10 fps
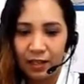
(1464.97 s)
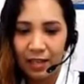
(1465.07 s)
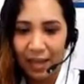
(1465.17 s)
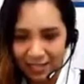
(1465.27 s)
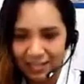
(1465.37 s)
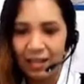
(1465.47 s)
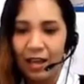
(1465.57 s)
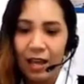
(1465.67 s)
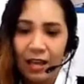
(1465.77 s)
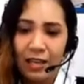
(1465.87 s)
Yes.
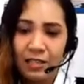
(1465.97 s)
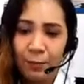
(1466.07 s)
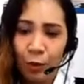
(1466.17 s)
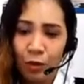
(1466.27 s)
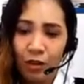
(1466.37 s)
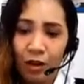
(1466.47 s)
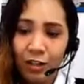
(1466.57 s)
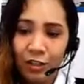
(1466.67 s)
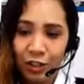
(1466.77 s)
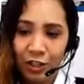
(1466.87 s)
Is a boat
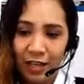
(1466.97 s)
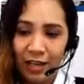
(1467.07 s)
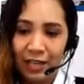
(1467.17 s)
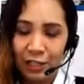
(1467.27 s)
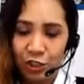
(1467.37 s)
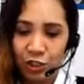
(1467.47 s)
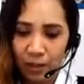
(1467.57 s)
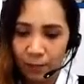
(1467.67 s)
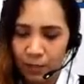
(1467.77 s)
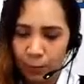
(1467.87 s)
larger than a
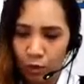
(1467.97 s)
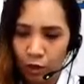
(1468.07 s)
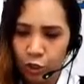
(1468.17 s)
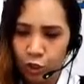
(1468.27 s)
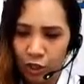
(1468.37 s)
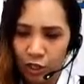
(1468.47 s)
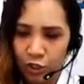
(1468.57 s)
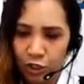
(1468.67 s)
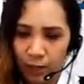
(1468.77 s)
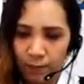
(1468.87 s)
ship? Is a boat larger than a
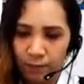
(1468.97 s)
ship?